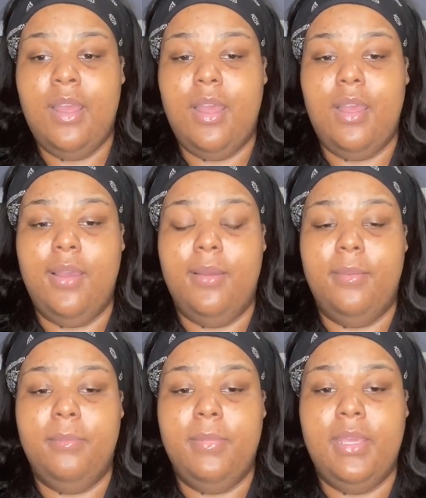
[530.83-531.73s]

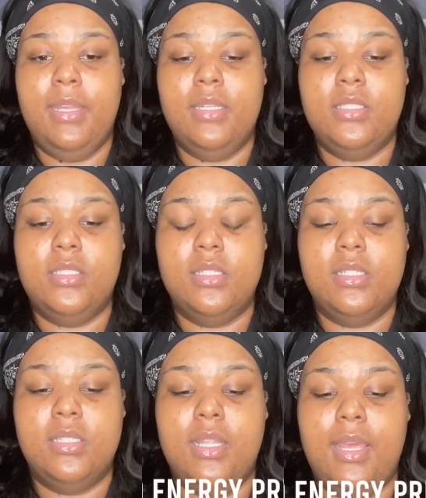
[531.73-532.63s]
And it's
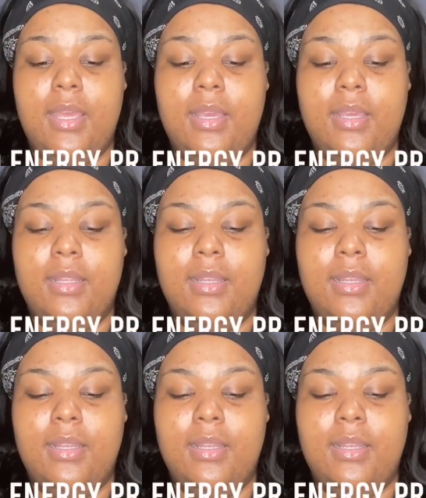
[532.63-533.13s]
just like,